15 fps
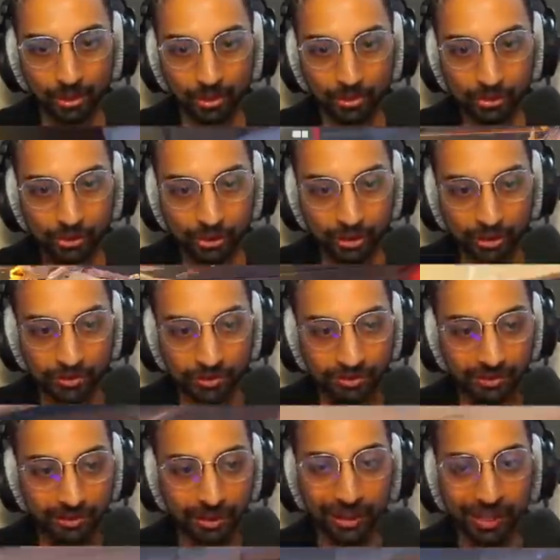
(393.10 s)
Oh, shit.
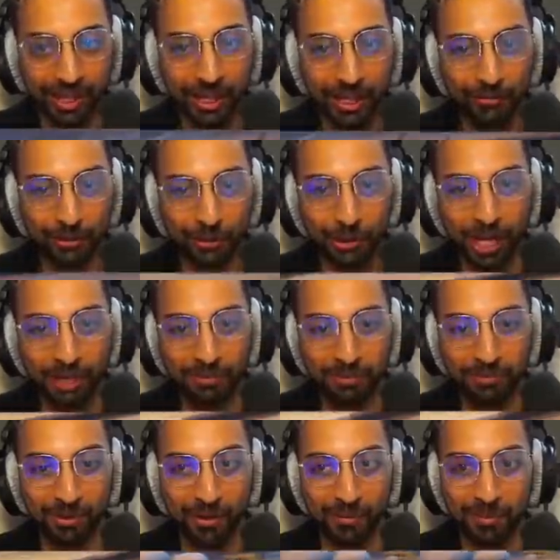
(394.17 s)
If you need
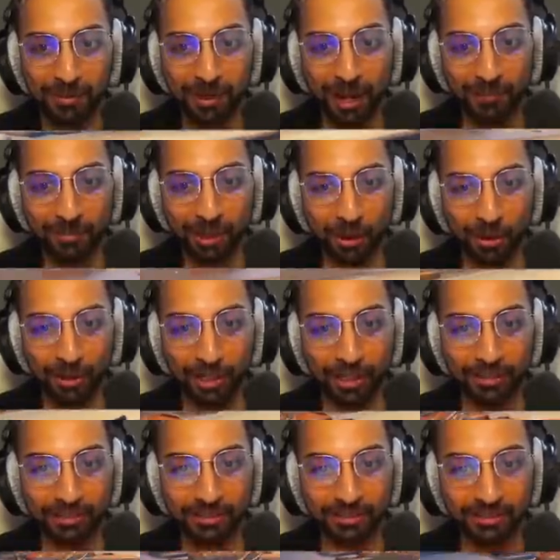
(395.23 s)
four people, I'm going in.